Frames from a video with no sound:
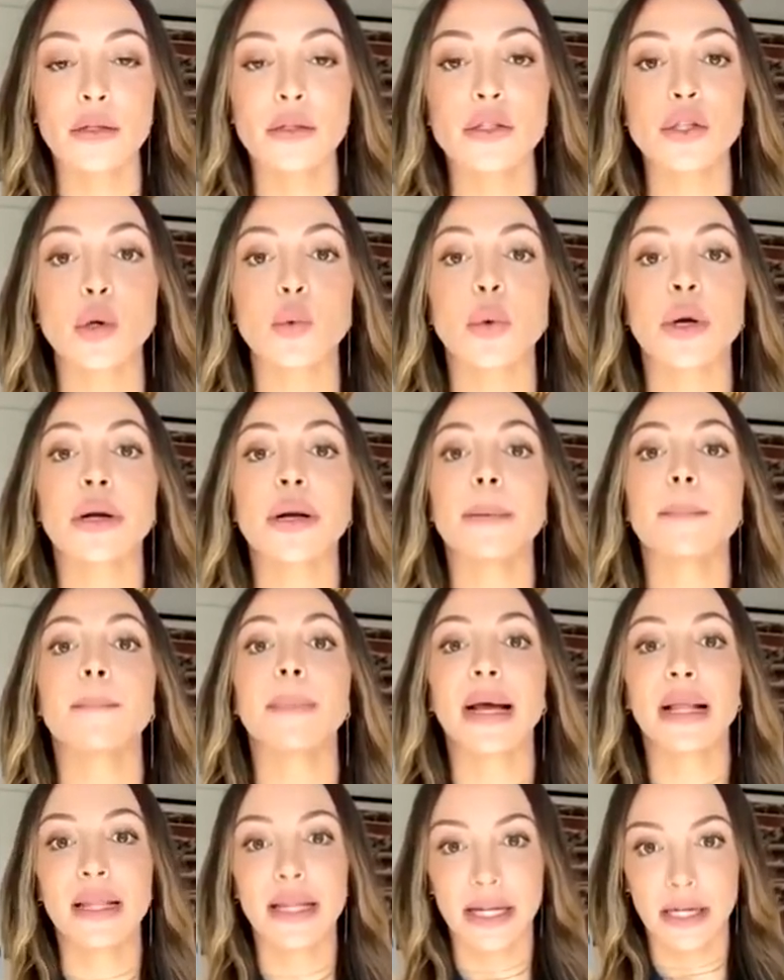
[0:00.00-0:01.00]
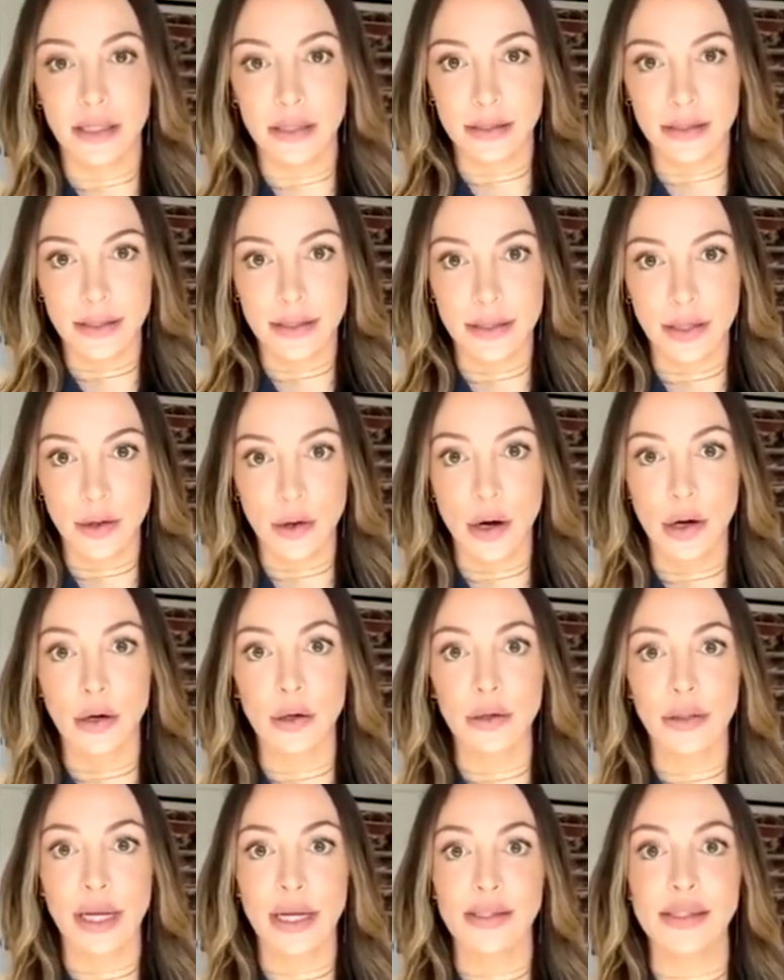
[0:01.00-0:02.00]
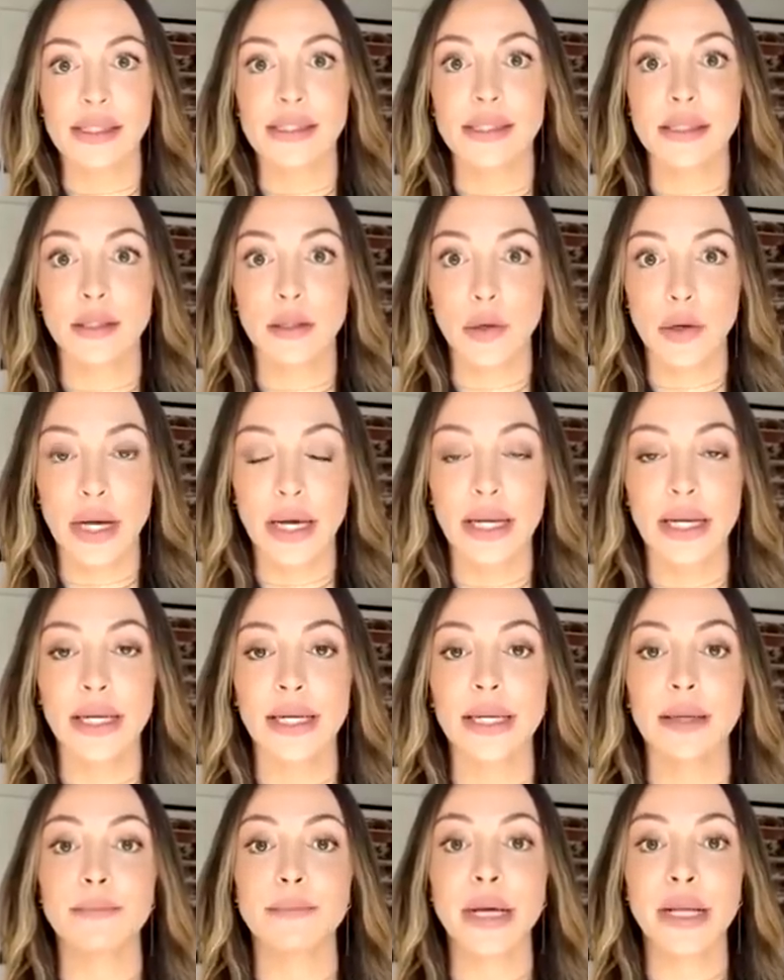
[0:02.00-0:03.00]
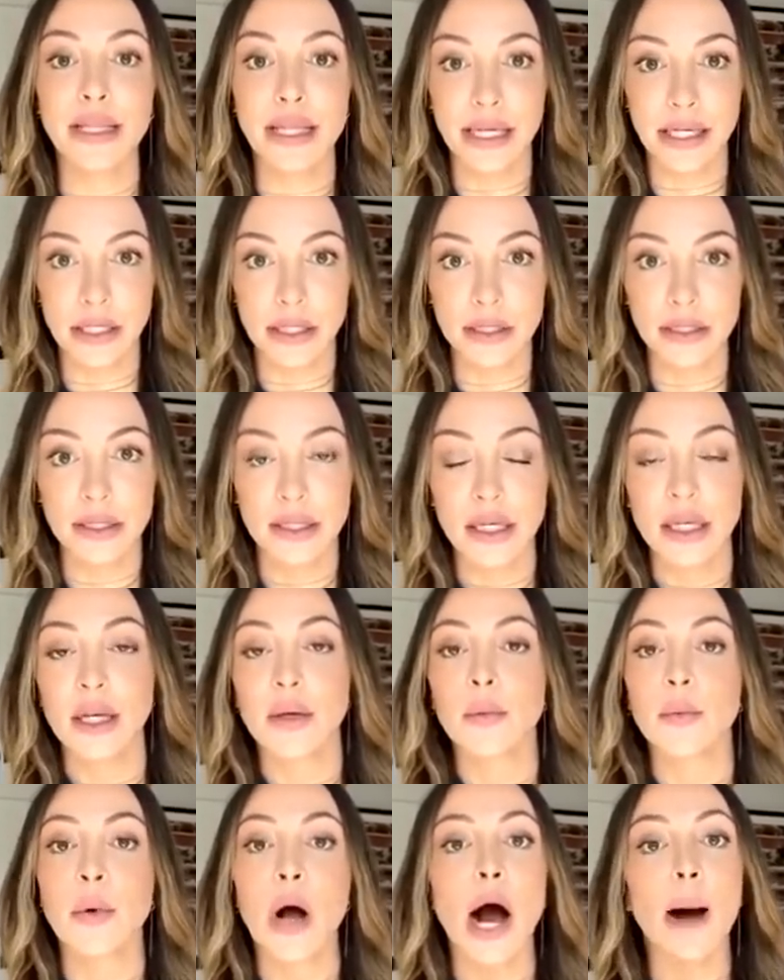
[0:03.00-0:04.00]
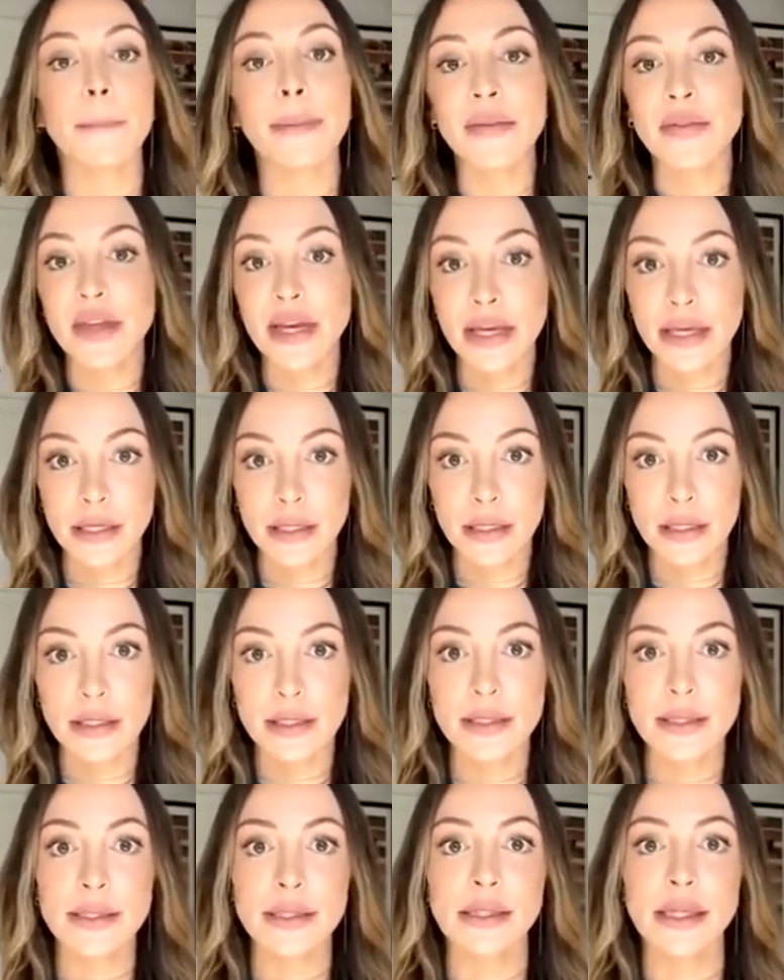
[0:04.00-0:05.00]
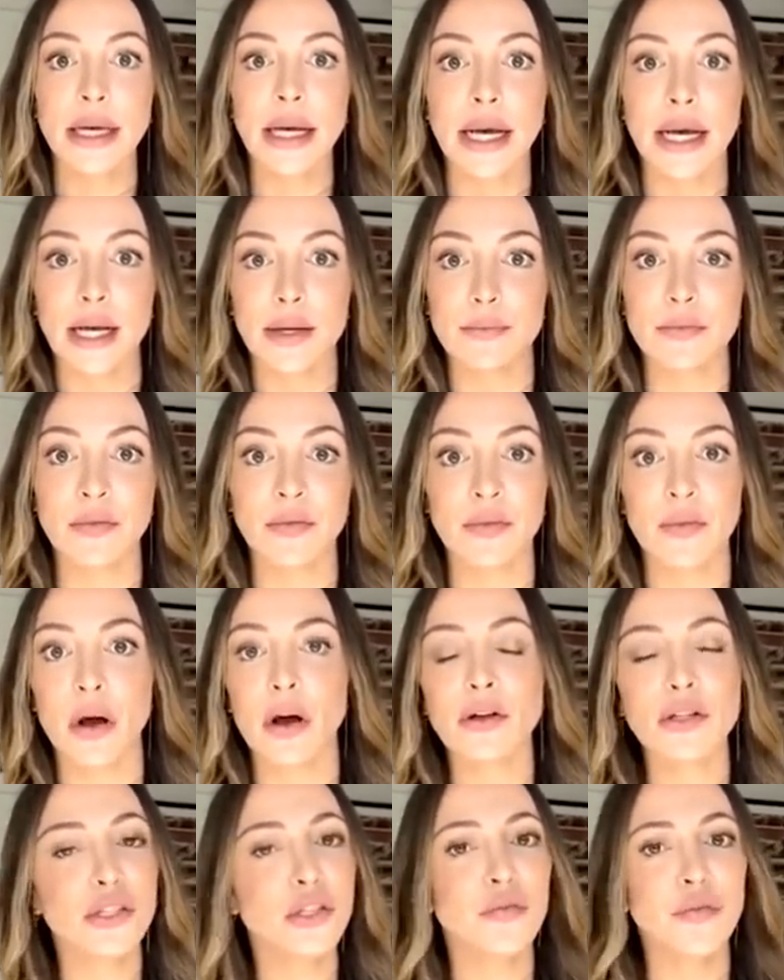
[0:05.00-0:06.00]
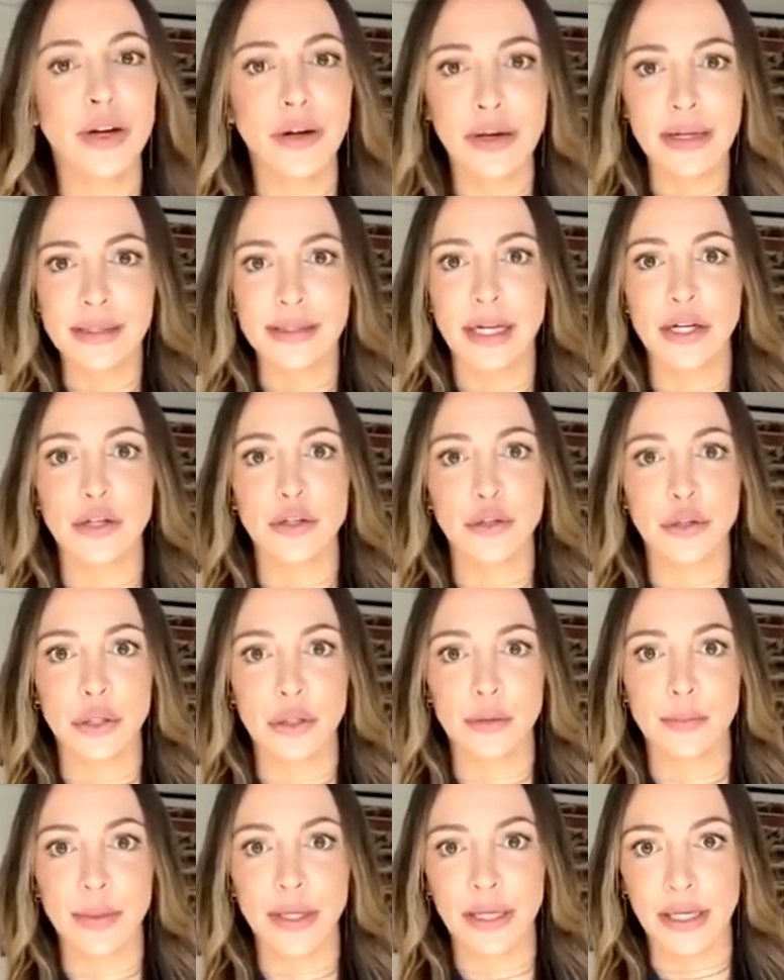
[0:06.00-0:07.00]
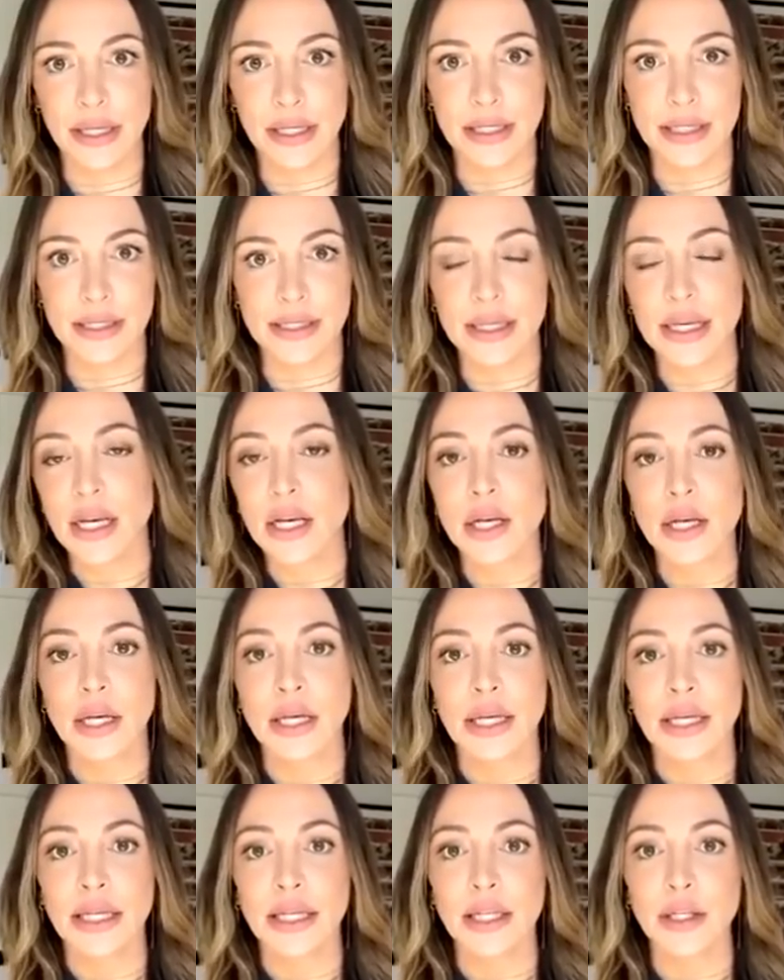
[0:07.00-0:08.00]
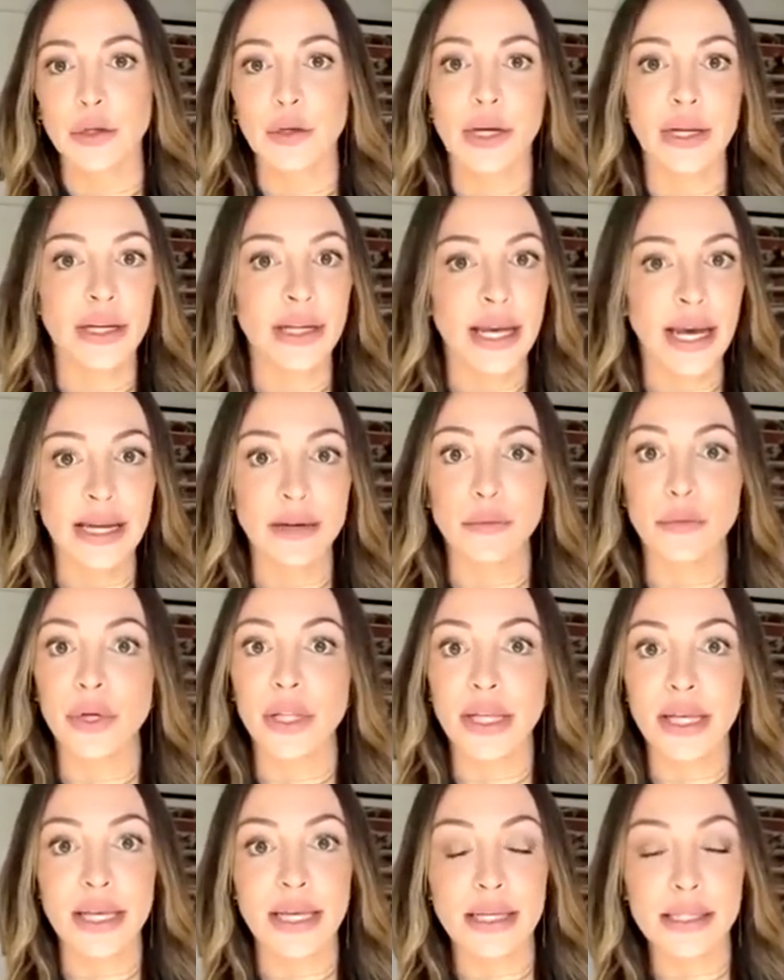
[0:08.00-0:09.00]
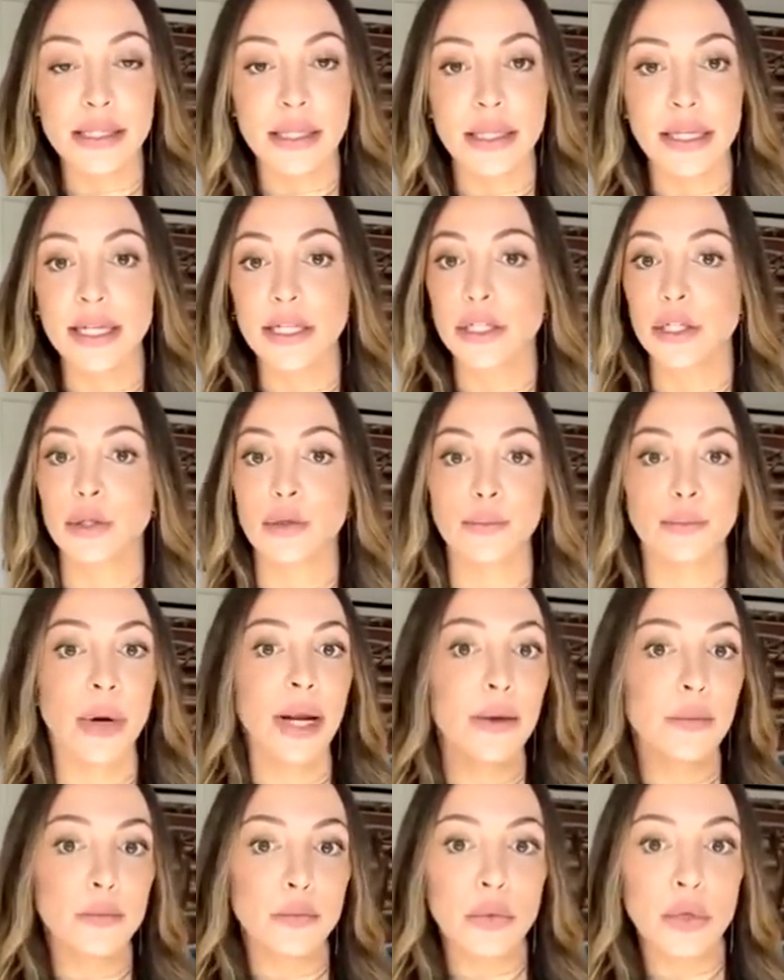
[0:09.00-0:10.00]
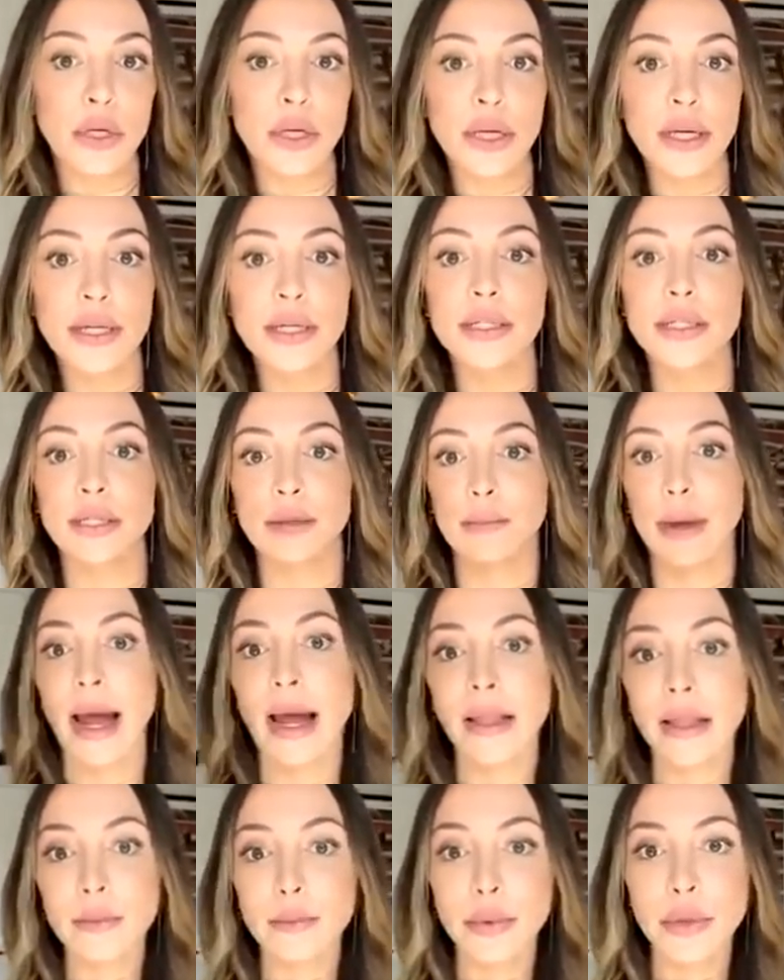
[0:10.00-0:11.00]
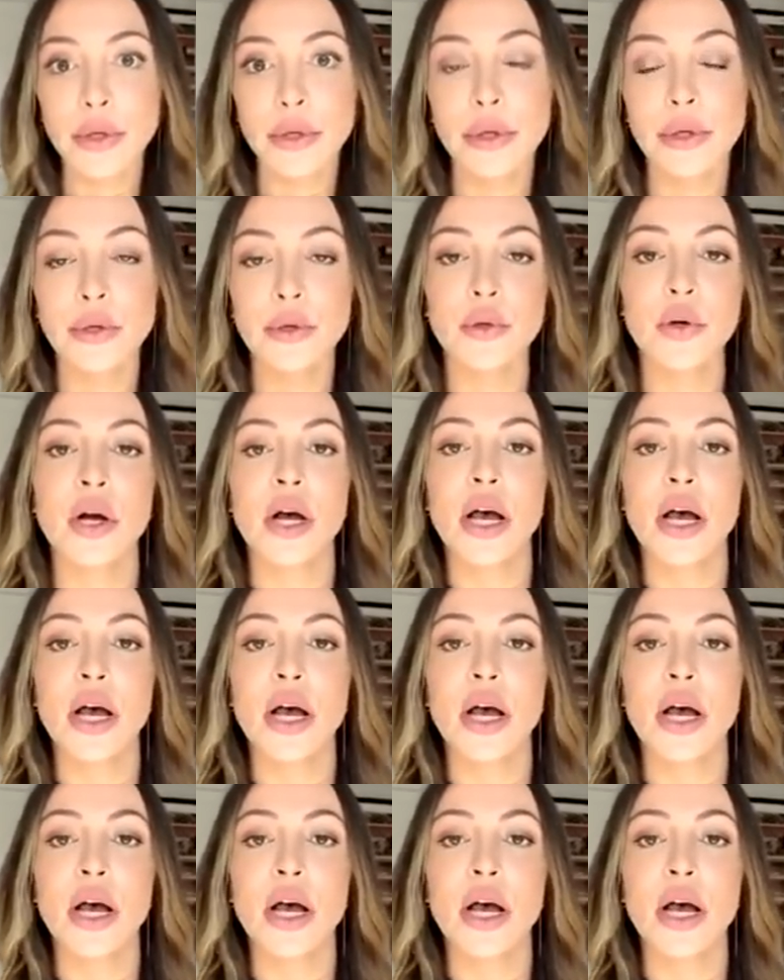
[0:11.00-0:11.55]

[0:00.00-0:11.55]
So we're in Bel Air. So our old house is located in Bel Air up in the hills, um, also very central because you can get really easily to Brentwood, to Malibu.